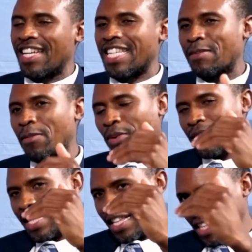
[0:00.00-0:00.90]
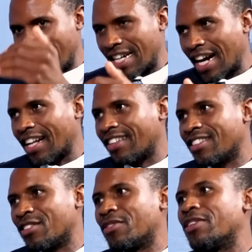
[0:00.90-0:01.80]
As I'm approaching the third aisle,
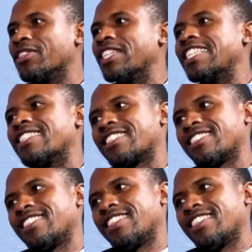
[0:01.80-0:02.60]
the phone rings.